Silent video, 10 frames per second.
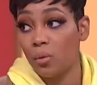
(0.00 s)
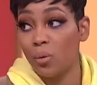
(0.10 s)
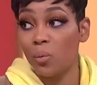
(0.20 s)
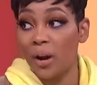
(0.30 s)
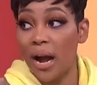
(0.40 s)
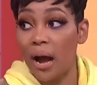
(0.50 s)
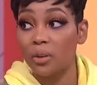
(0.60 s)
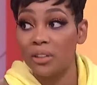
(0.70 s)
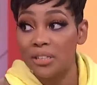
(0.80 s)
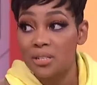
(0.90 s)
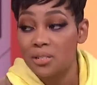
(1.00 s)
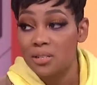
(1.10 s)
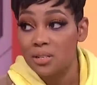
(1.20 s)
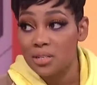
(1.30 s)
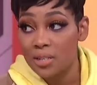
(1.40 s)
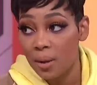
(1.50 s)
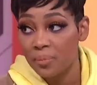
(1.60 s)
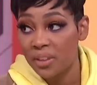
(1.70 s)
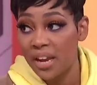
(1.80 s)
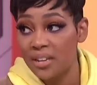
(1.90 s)
where I'll listen to
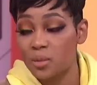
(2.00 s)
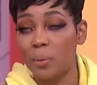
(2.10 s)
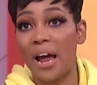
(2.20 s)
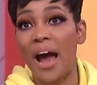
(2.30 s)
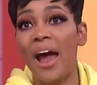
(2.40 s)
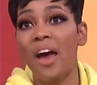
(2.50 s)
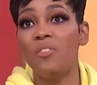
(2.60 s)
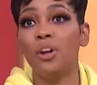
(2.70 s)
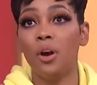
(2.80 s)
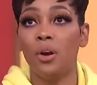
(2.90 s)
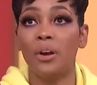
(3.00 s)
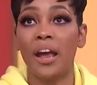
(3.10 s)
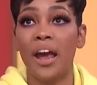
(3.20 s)
some things, but I haven't heard